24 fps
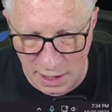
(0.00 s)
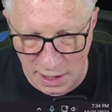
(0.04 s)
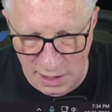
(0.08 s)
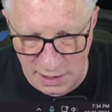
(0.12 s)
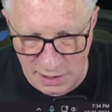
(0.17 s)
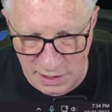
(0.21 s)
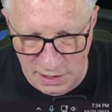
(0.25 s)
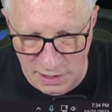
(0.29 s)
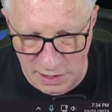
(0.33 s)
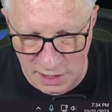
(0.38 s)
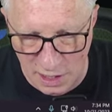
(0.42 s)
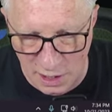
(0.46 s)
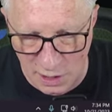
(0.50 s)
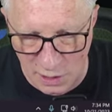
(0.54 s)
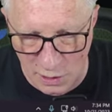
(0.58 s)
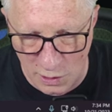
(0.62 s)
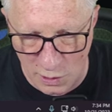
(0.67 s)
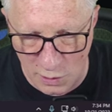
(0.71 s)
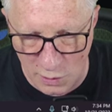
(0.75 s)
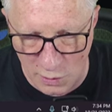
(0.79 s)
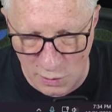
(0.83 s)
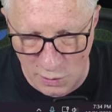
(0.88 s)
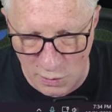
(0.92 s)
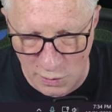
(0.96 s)

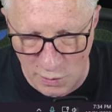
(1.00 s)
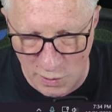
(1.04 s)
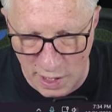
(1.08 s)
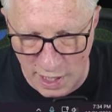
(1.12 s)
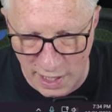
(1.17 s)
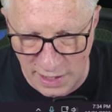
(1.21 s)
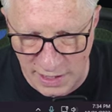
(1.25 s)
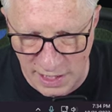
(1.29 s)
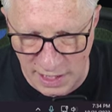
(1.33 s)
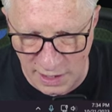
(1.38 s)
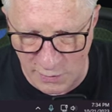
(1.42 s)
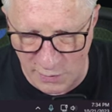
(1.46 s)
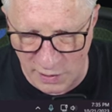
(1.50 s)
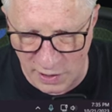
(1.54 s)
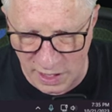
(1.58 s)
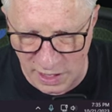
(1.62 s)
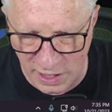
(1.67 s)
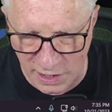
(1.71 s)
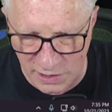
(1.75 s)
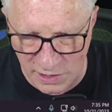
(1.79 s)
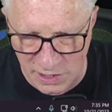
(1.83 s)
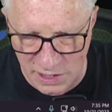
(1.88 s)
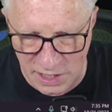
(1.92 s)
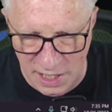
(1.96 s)
So I think what
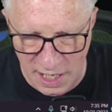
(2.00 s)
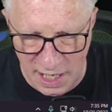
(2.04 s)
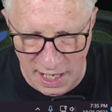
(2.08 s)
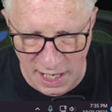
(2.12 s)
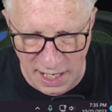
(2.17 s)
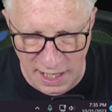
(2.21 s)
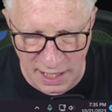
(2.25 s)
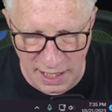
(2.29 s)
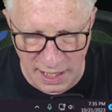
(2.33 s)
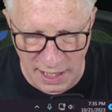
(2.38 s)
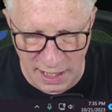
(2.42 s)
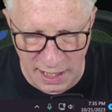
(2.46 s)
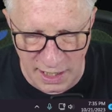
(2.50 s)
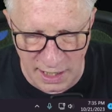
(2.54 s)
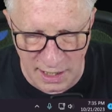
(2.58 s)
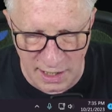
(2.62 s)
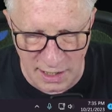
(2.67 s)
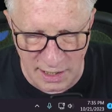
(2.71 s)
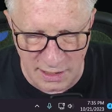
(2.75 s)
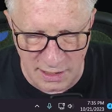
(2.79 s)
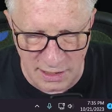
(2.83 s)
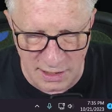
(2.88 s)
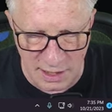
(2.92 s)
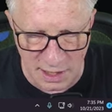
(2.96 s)
you're saying
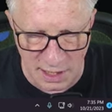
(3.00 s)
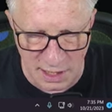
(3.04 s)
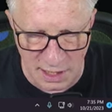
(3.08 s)
is...